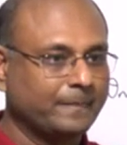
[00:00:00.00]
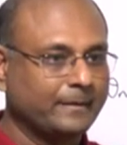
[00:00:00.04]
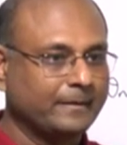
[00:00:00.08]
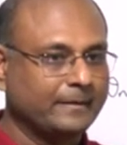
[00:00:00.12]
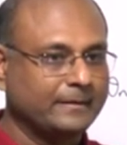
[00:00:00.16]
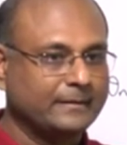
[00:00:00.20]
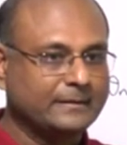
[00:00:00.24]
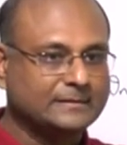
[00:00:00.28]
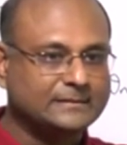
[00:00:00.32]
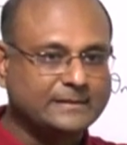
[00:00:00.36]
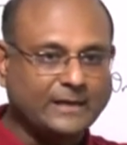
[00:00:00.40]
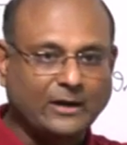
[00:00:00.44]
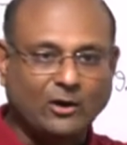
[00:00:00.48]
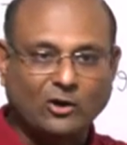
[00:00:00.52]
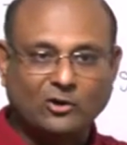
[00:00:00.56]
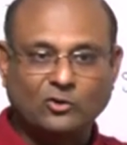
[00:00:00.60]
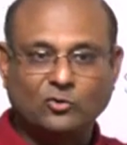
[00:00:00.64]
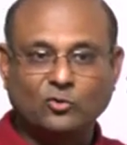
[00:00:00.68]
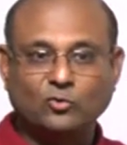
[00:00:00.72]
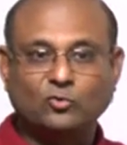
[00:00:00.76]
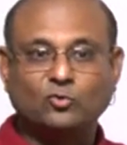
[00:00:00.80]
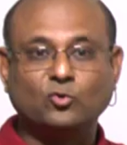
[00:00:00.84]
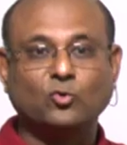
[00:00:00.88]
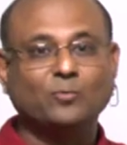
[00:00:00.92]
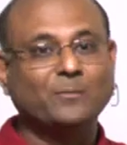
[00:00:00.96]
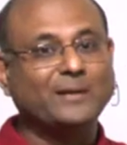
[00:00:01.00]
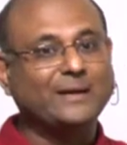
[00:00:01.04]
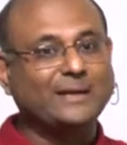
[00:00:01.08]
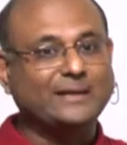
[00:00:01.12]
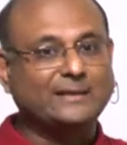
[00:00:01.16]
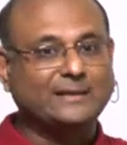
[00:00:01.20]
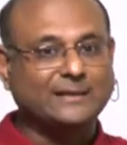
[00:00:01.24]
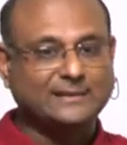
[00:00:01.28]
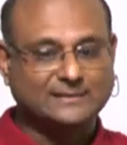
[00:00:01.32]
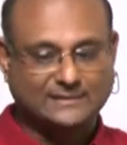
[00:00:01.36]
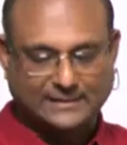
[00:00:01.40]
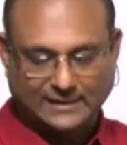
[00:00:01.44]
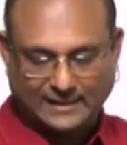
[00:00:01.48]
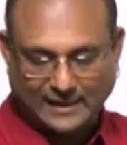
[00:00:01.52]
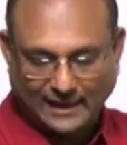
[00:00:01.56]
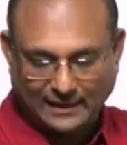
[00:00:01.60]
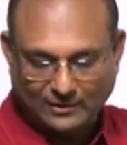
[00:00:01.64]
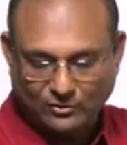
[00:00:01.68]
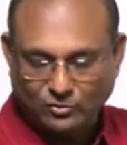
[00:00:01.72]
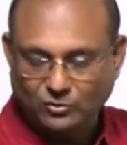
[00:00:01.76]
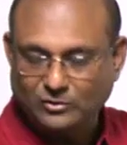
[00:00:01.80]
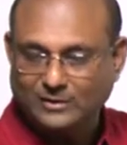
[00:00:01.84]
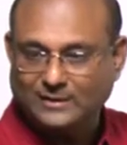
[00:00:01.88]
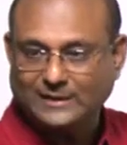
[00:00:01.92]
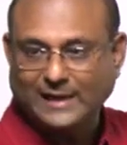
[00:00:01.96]
This cannot do too many things. It can't
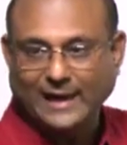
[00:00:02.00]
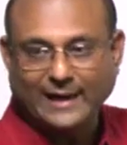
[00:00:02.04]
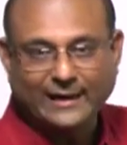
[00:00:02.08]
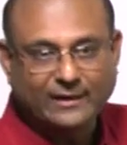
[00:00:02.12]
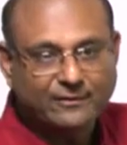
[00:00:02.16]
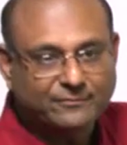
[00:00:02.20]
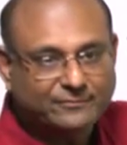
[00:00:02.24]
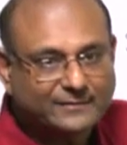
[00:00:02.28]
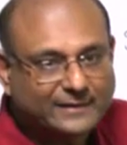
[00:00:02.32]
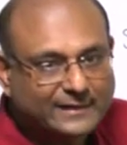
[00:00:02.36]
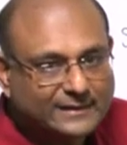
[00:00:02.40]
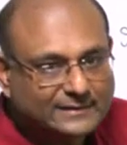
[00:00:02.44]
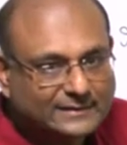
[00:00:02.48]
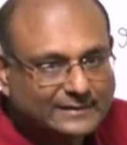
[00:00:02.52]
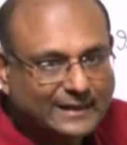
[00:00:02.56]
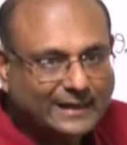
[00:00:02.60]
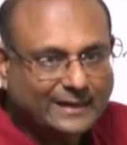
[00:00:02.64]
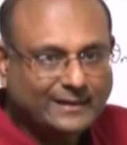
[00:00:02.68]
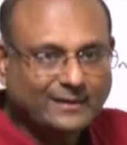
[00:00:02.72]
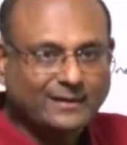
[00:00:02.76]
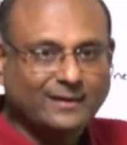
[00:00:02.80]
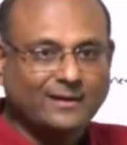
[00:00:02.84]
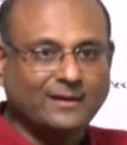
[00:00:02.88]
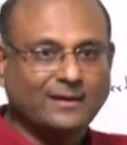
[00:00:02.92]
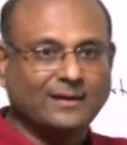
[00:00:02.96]
do the kind of things that